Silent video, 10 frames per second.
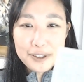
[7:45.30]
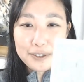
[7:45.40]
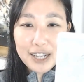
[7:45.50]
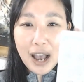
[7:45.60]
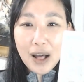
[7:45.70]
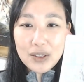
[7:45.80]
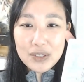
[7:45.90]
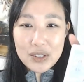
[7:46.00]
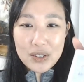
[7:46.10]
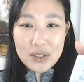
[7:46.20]

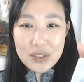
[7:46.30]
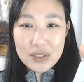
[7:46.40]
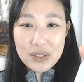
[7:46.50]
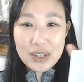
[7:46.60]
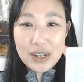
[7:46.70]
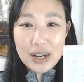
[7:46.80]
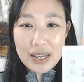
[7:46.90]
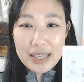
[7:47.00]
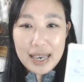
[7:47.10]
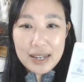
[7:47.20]
Chalices,
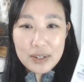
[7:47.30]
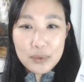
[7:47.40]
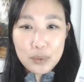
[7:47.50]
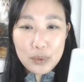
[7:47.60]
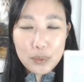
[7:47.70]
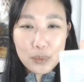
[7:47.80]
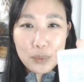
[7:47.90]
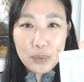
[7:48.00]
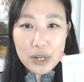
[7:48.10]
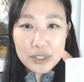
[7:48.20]
again,
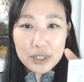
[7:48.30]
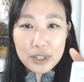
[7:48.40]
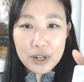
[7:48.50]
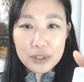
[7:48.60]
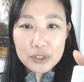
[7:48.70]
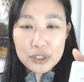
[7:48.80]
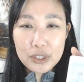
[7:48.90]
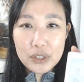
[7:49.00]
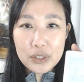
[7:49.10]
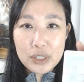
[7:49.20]
Russian
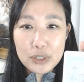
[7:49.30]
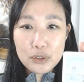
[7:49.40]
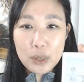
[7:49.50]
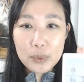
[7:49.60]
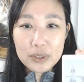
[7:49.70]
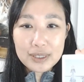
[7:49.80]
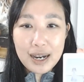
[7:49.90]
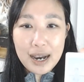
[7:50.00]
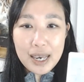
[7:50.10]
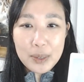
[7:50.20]
culture, the troubled
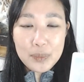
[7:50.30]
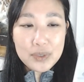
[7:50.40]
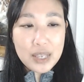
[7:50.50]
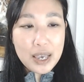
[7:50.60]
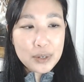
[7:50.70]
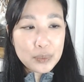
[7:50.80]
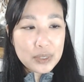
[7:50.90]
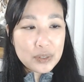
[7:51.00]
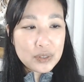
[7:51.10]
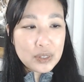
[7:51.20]
times, and we
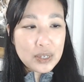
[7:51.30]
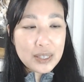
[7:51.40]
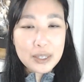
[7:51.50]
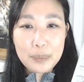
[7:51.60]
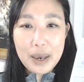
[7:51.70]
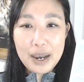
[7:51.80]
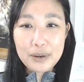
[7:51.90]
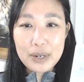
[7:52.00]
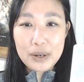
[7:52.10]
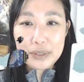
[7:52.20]
see in the background a